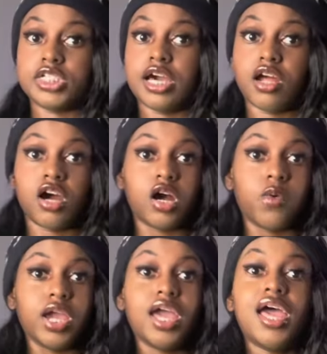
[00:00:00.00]
down the
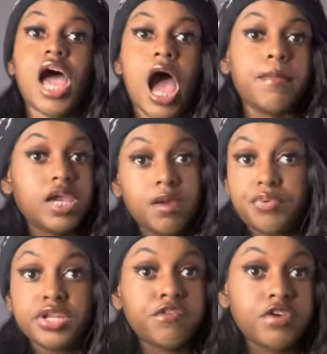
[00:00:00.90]
hallway, I'm
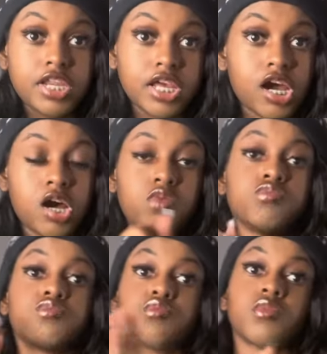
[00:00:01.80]
input the video,
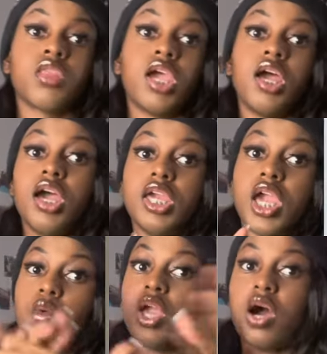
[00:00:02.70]

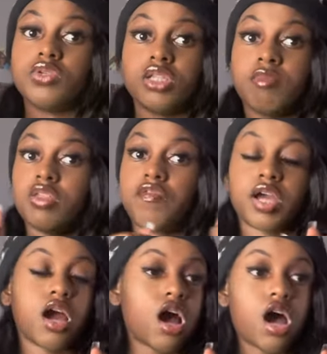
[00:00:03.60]
yeah, we all was in the mother
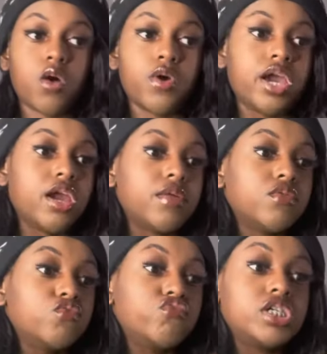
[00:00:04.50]
hallway
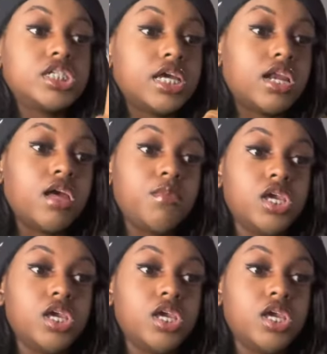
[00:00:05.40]
rushing down the